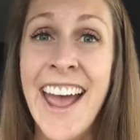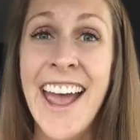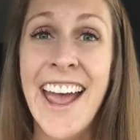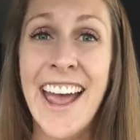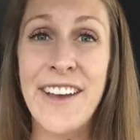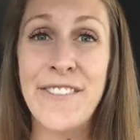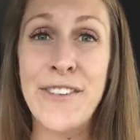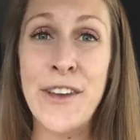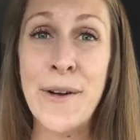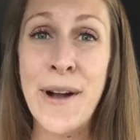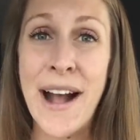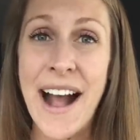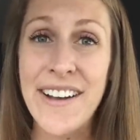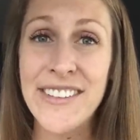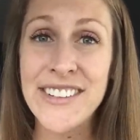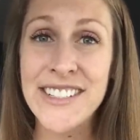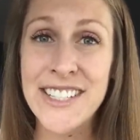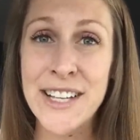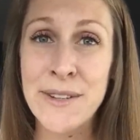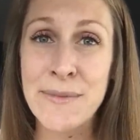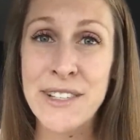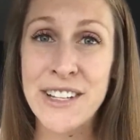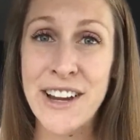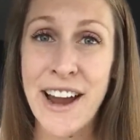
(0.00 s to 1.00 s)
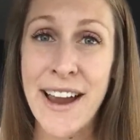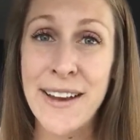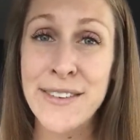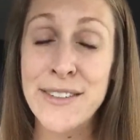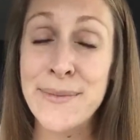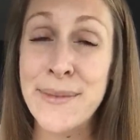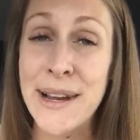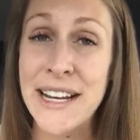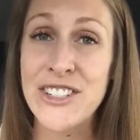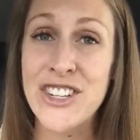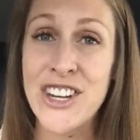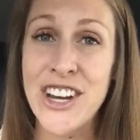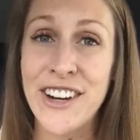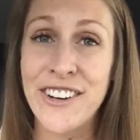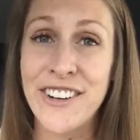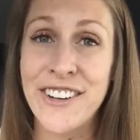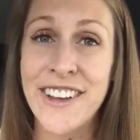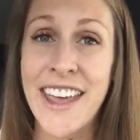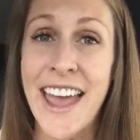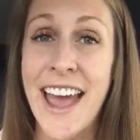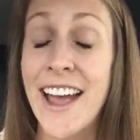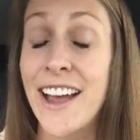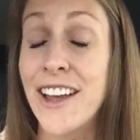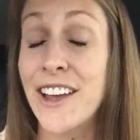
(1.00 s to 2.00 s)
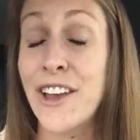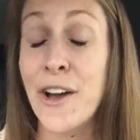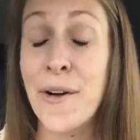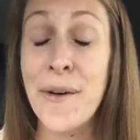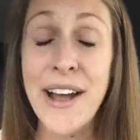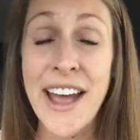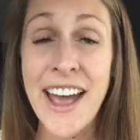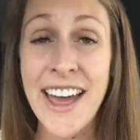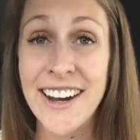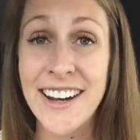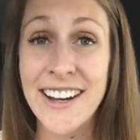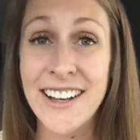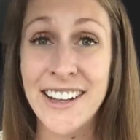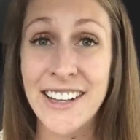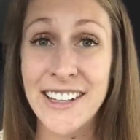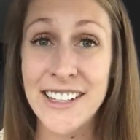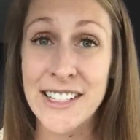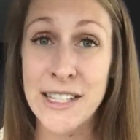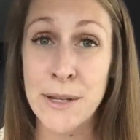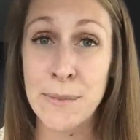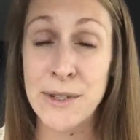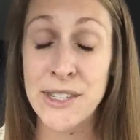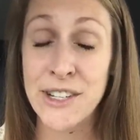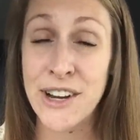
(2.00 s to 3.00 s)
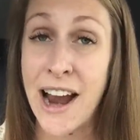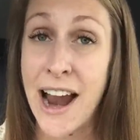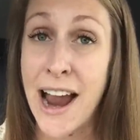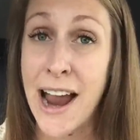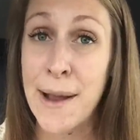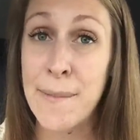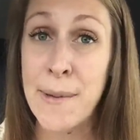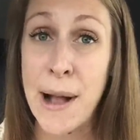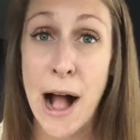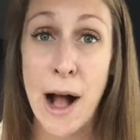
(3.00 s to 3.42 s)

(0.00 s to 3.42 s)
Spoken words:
If you haven't subscribed to my channel yet, go ahead and click subscribe.